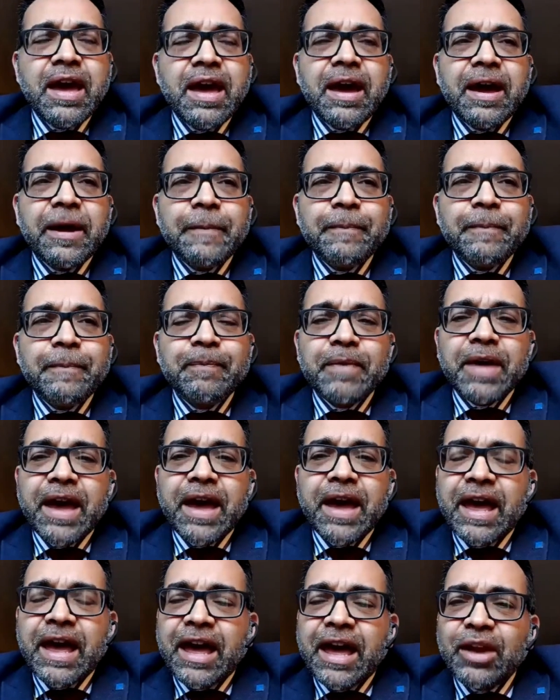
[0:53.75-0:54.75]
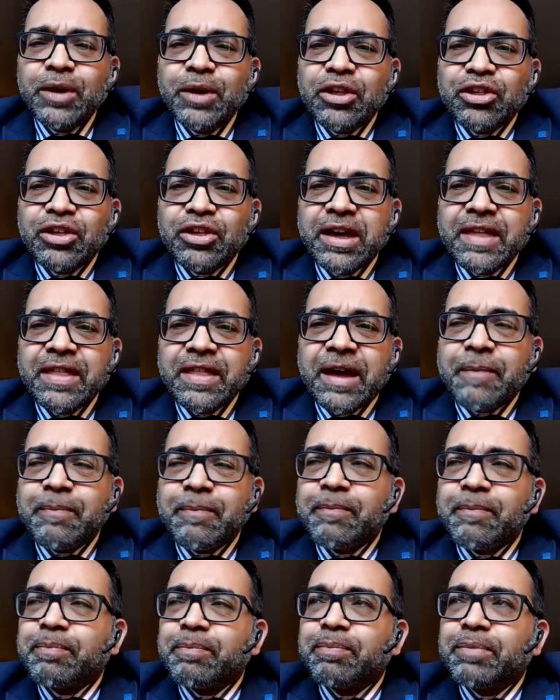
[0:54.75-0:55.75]
And I want to share that
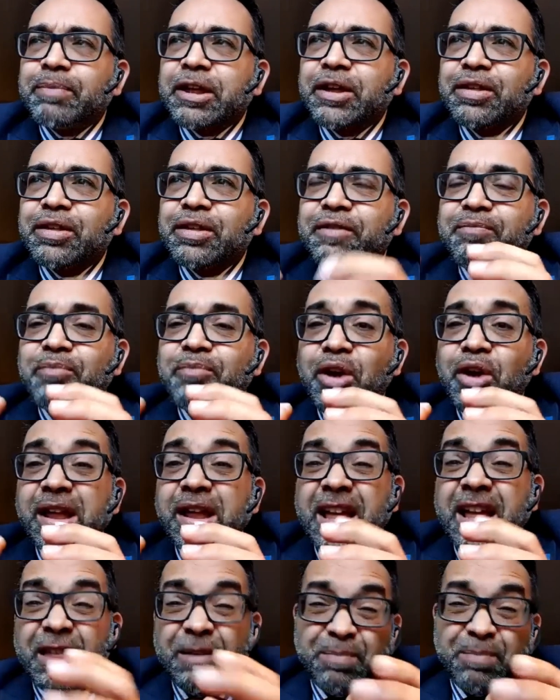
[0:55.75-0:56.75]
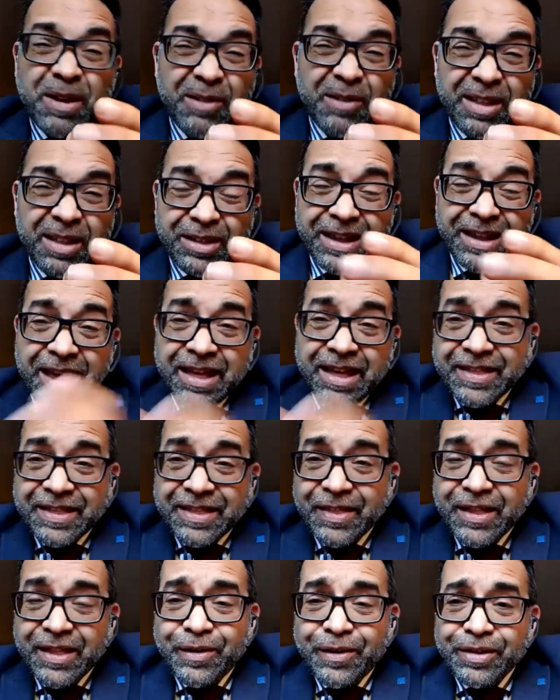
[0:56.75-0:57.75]
because of my experience, I guess, in
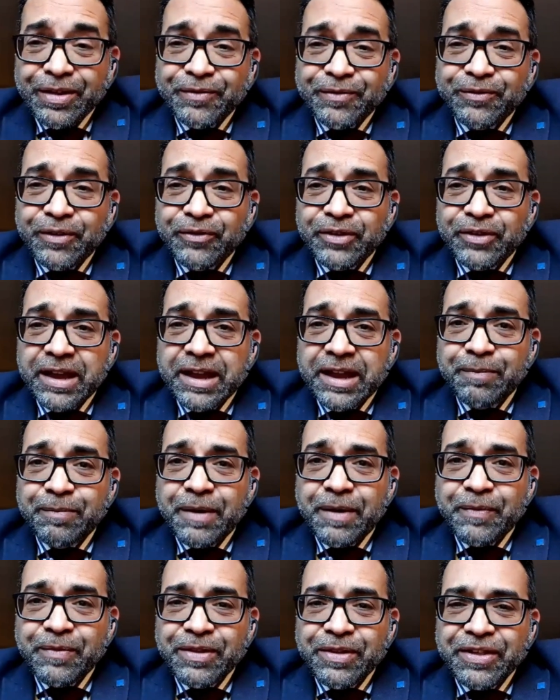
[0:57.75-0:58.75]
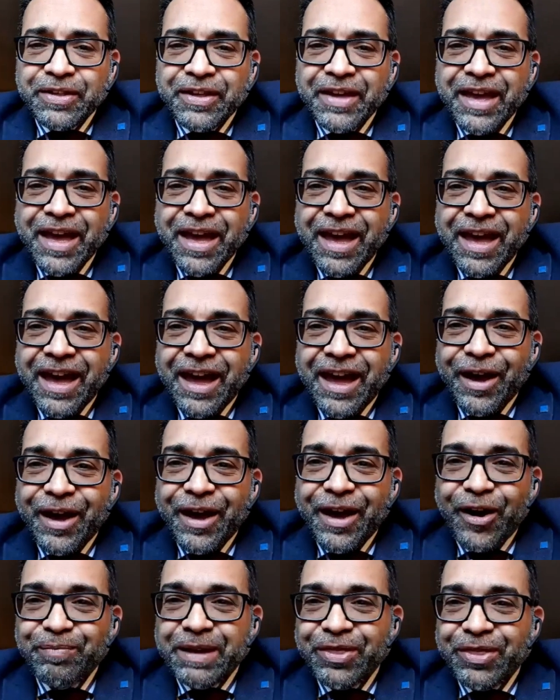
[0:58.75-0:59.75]
the last 15 months.
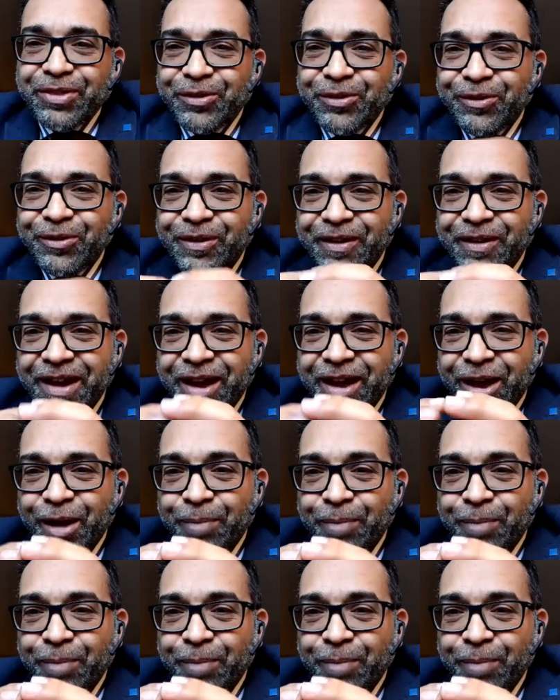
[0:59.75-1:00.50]
I've been through a